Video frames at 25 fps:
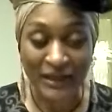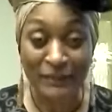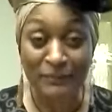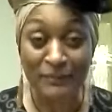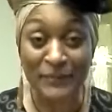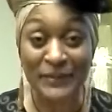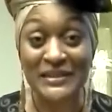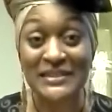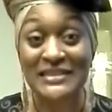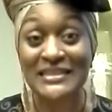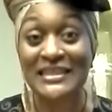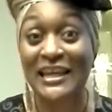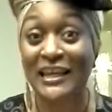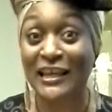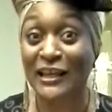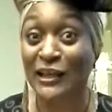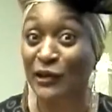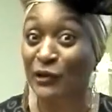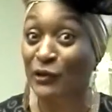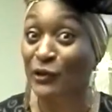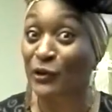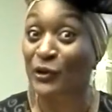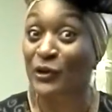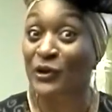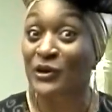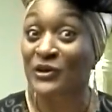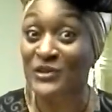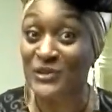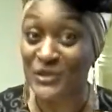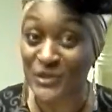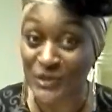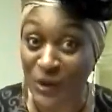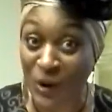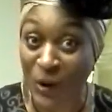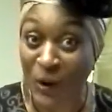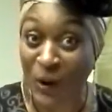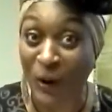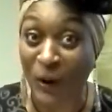a particular
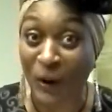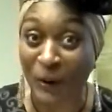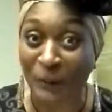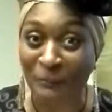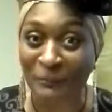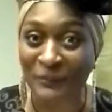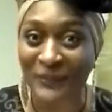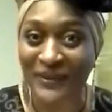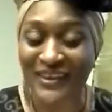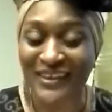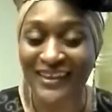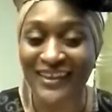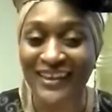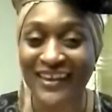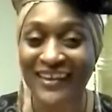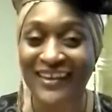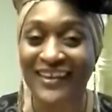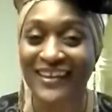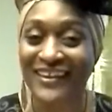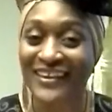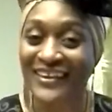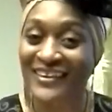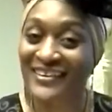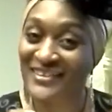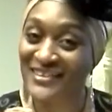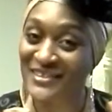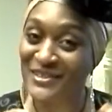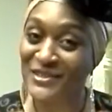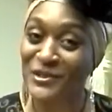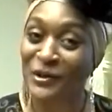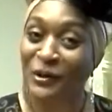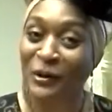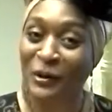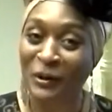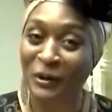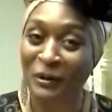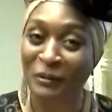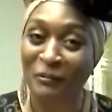psalm, it is
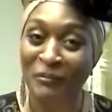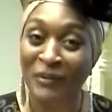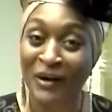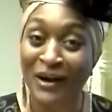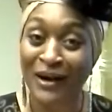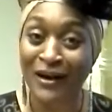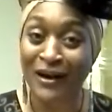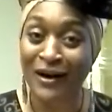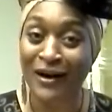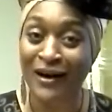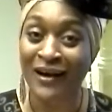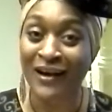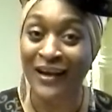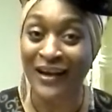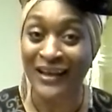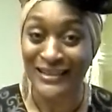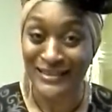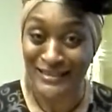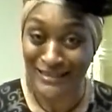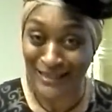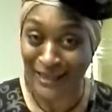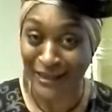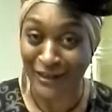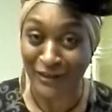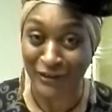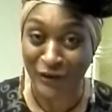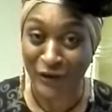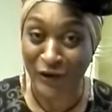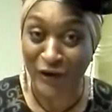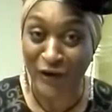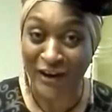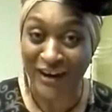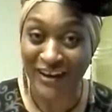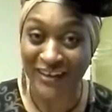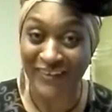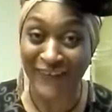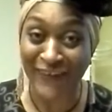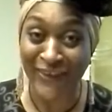psalm singular,
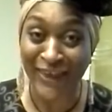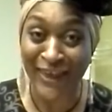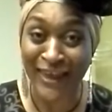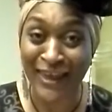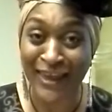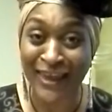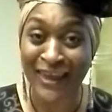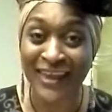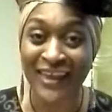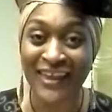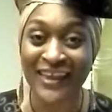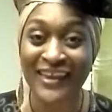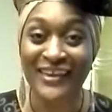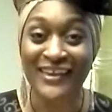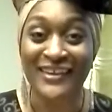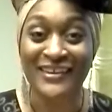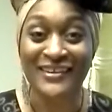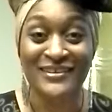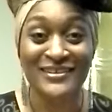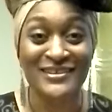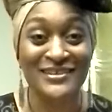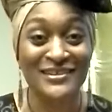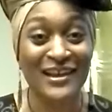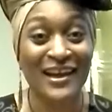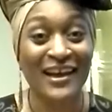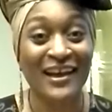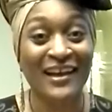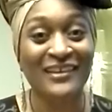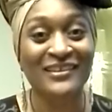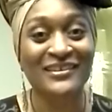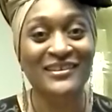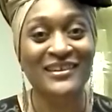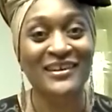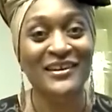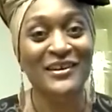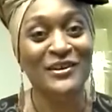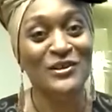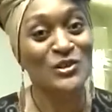okay? It is
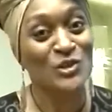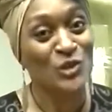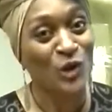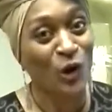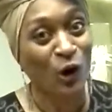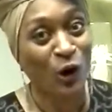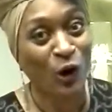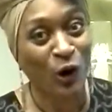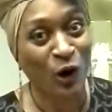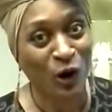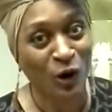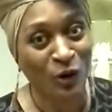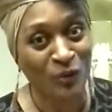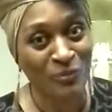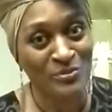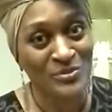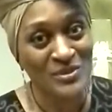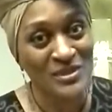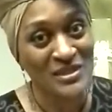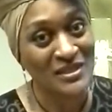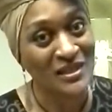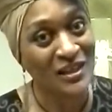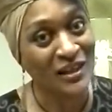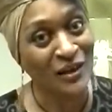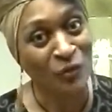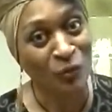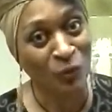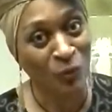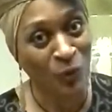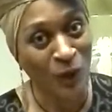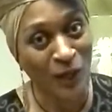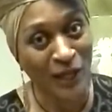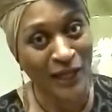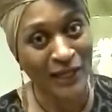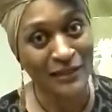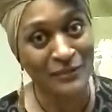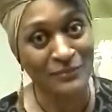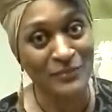not Psalms
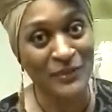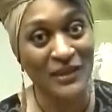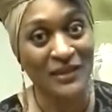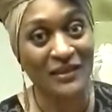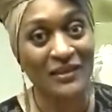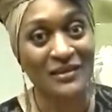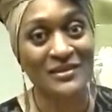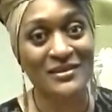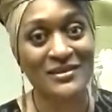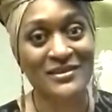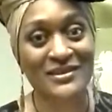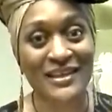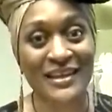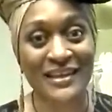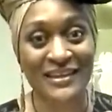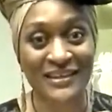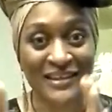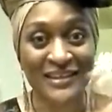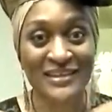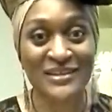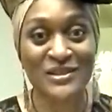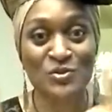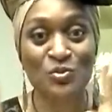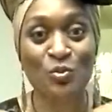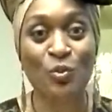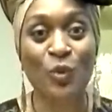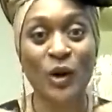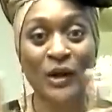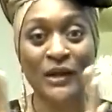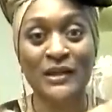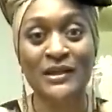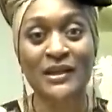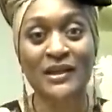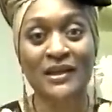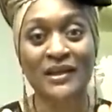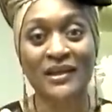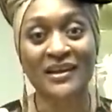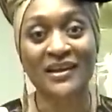1 because it is
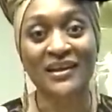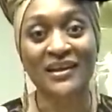one